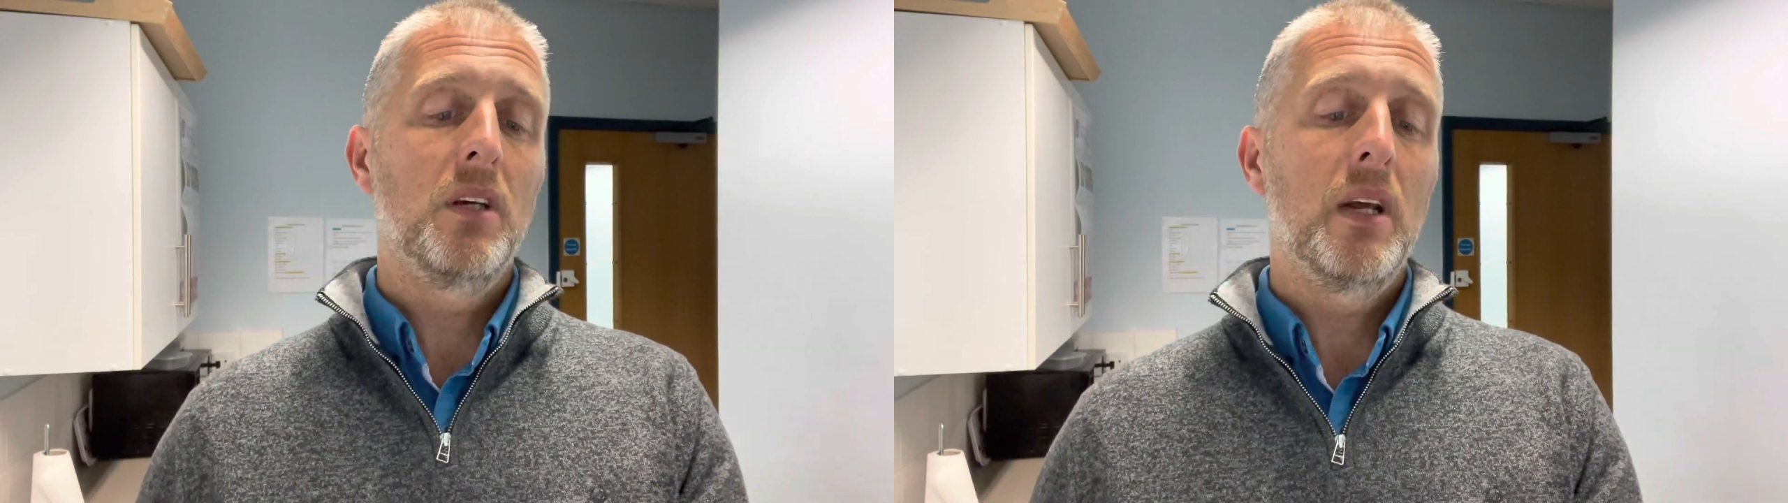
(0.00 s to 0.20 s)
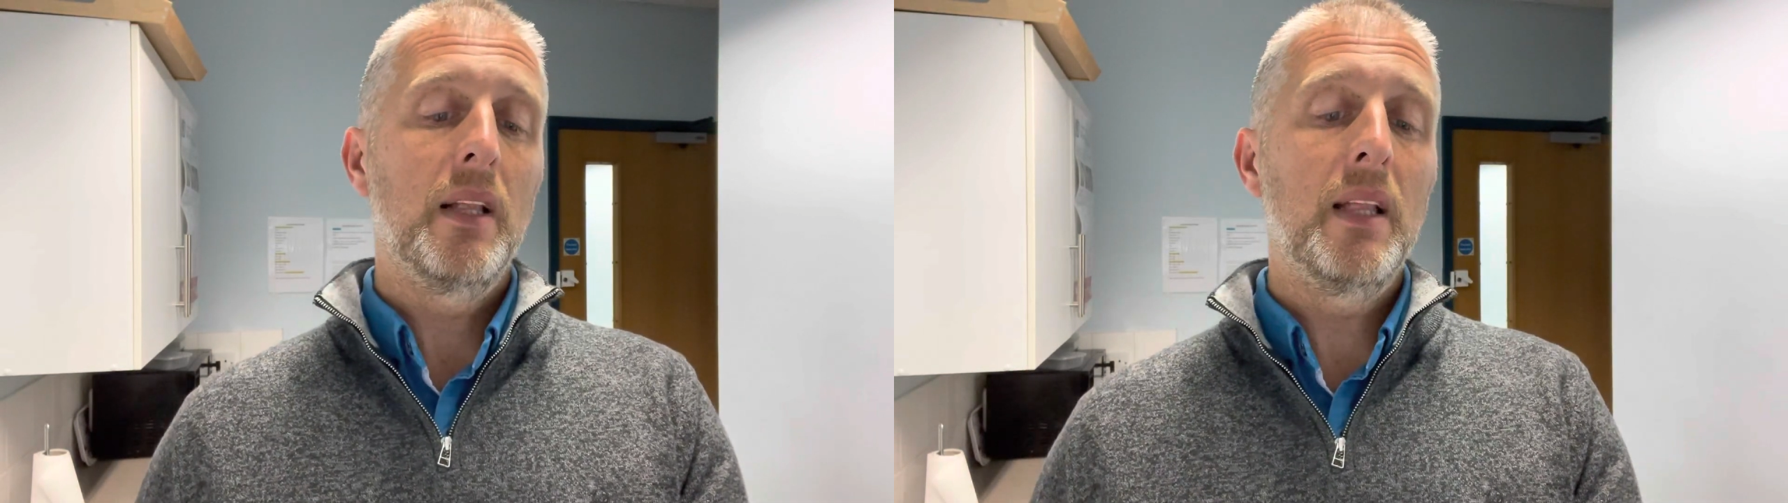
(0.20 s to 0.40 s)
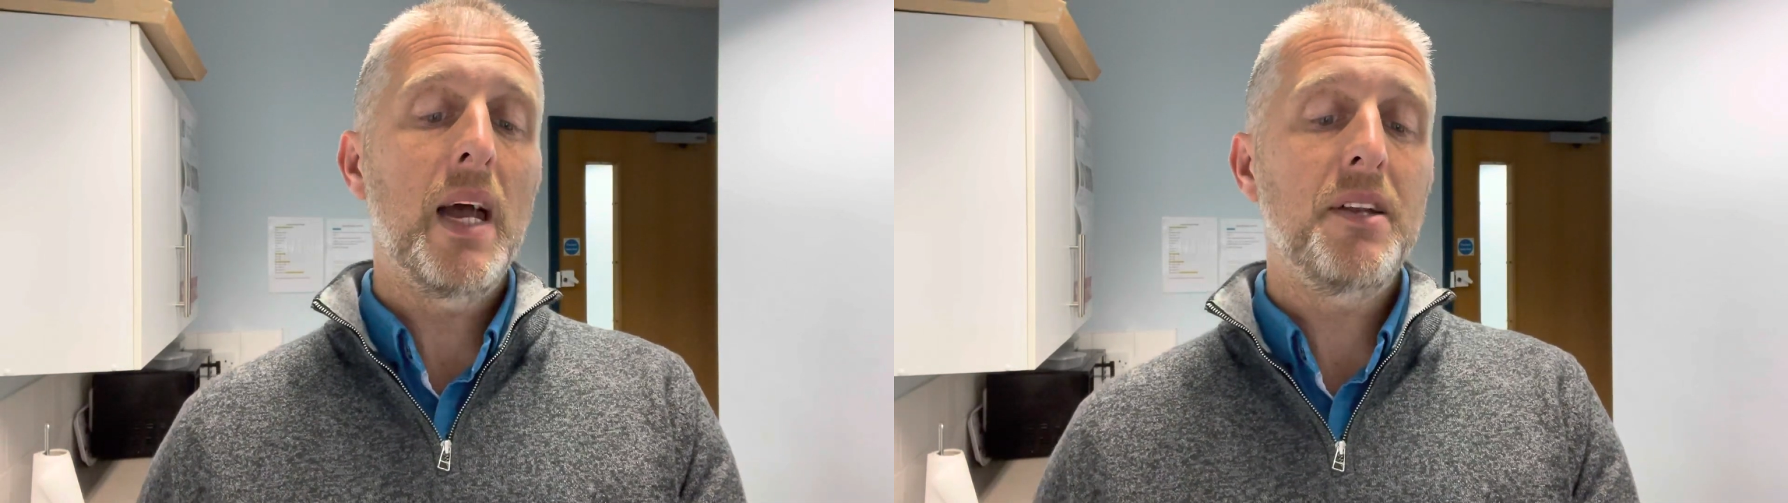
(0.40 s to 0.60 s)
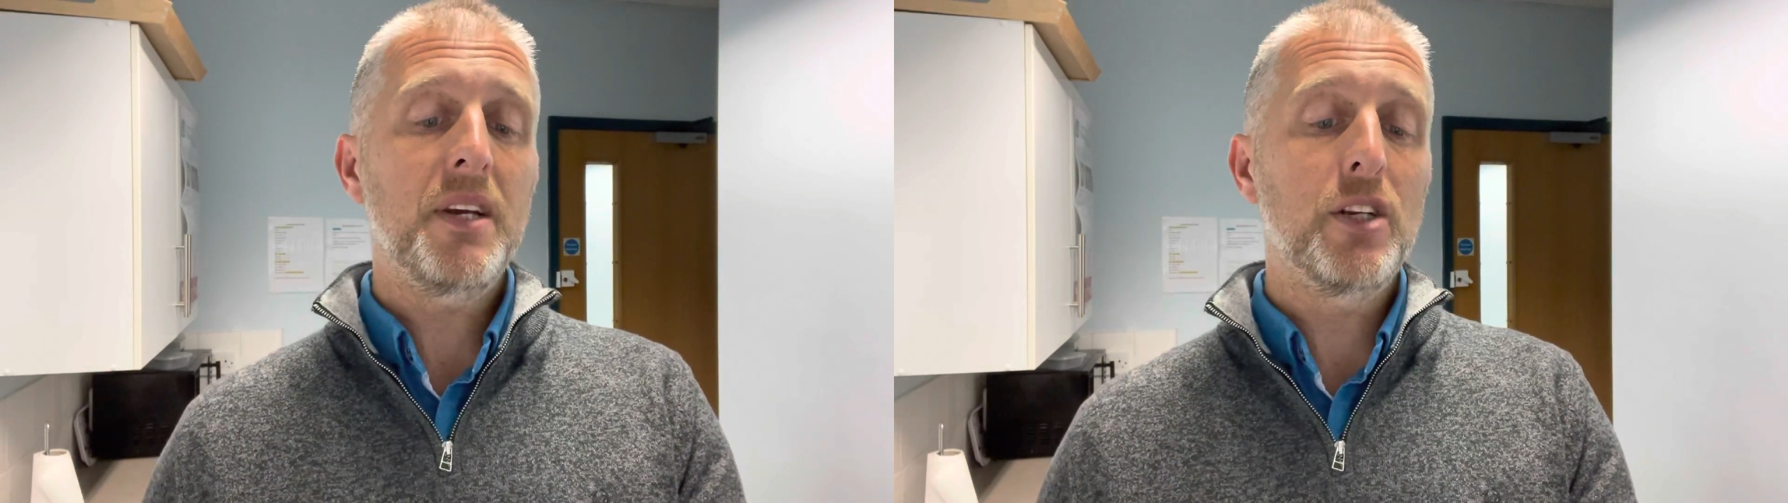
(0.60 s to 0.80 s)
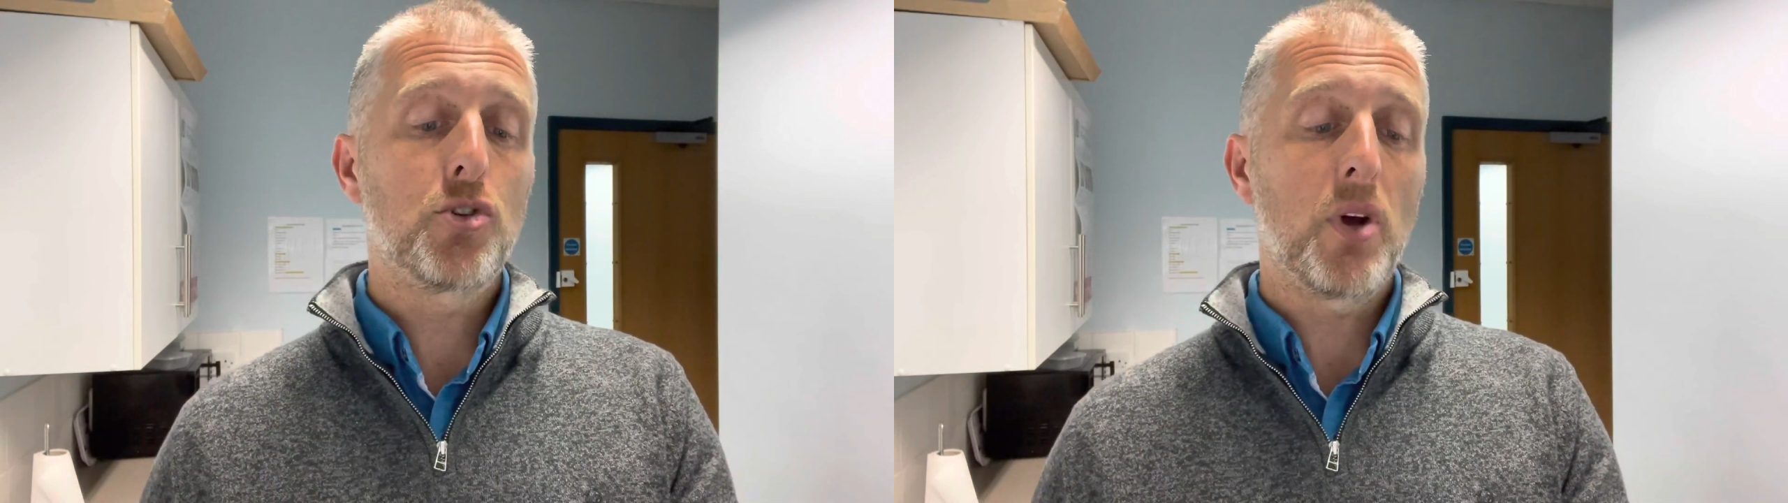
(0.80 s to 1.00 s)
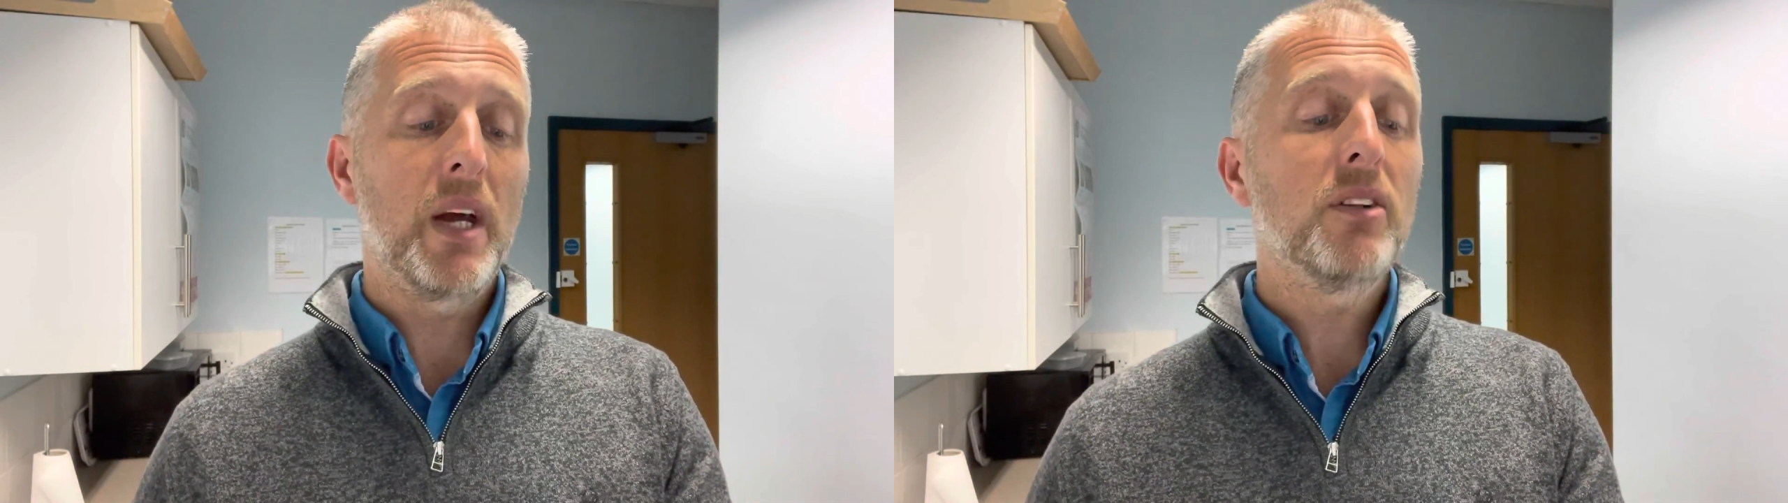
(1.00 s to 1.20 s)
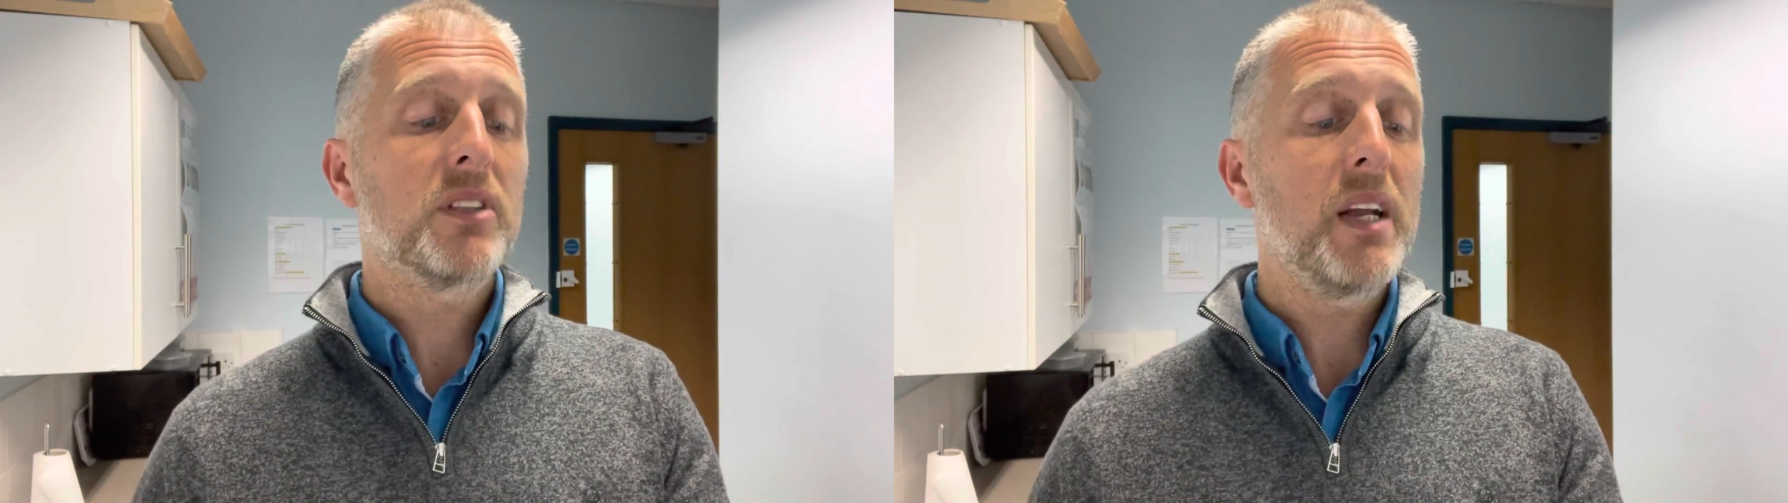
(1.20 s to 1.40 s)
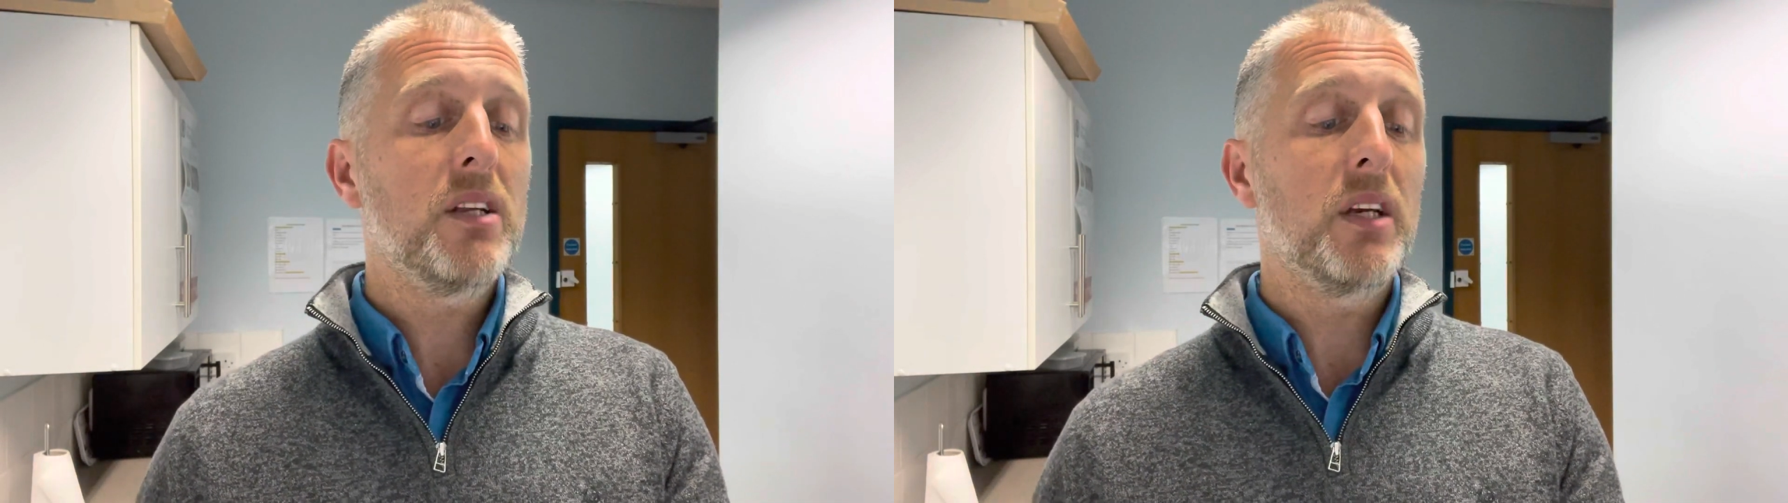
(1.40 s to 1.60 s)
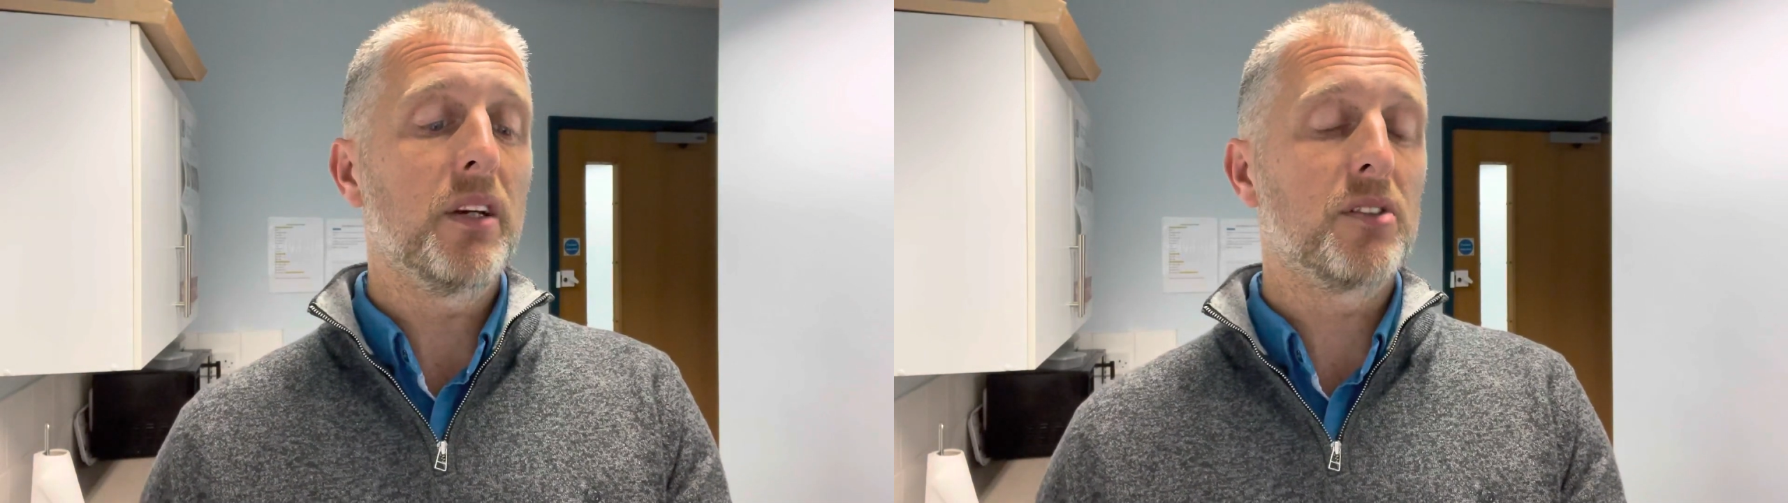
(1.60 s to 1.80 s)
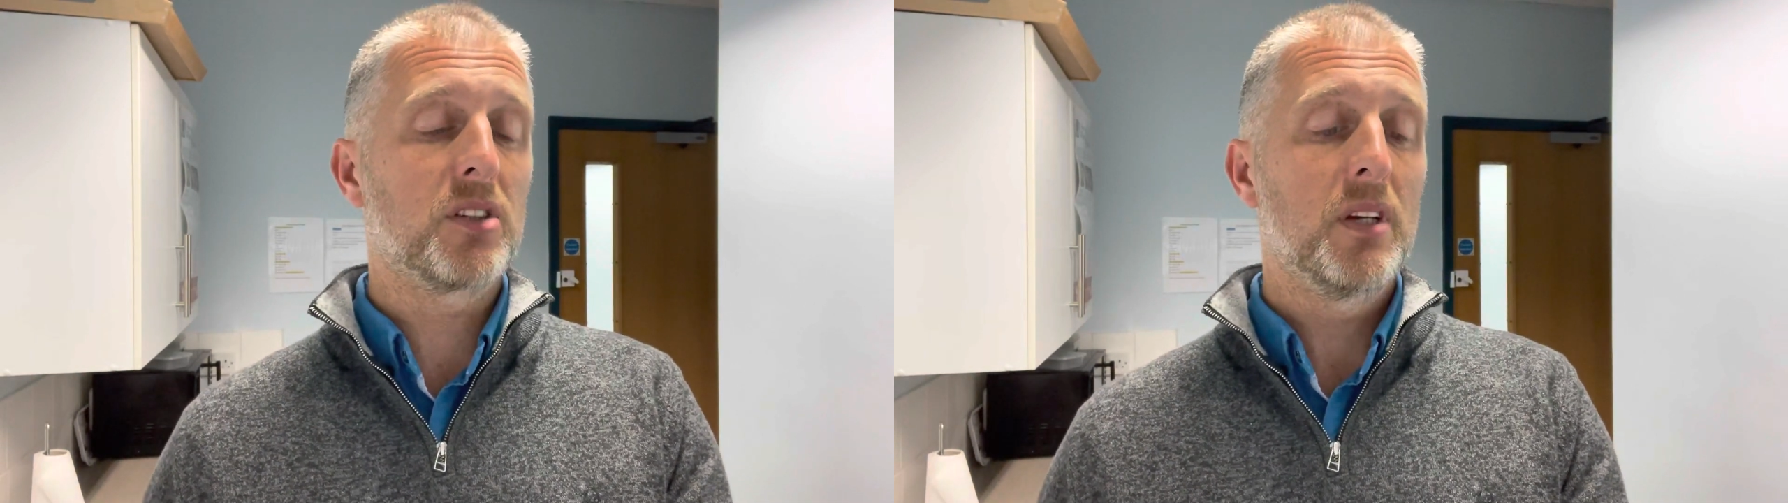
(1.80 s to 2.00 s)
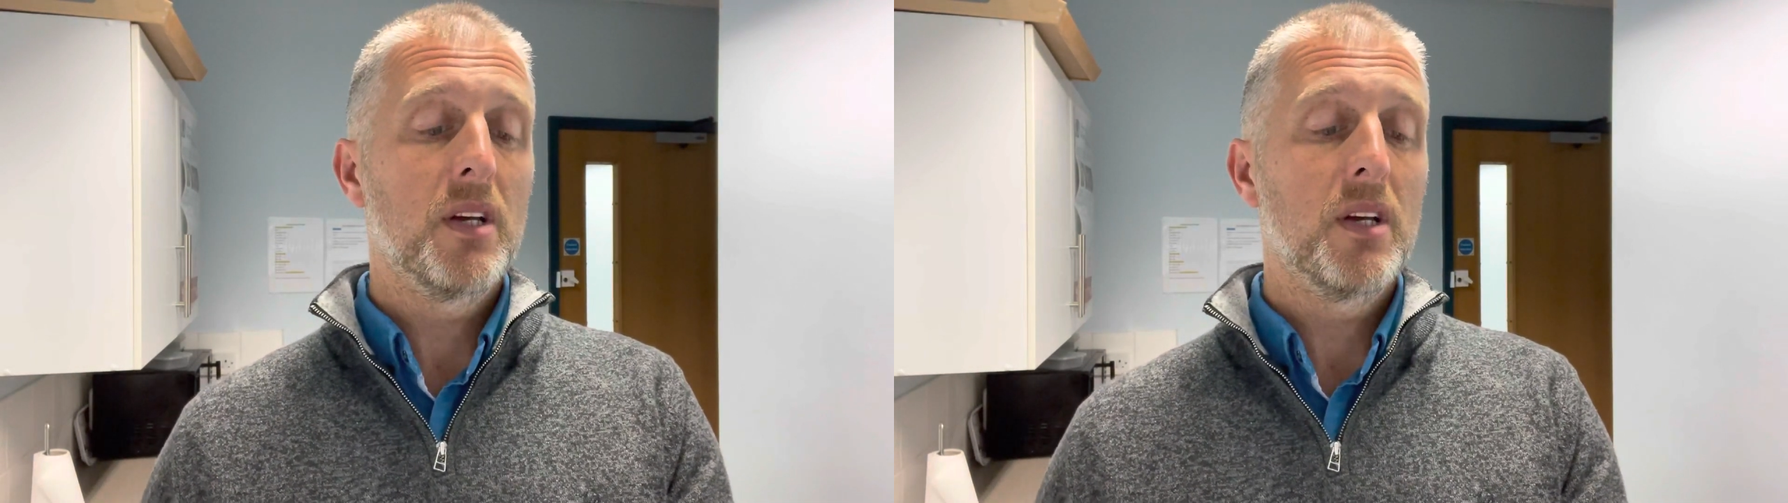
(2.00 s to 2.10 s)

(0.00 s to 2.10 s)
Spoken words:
led Israel 10 years.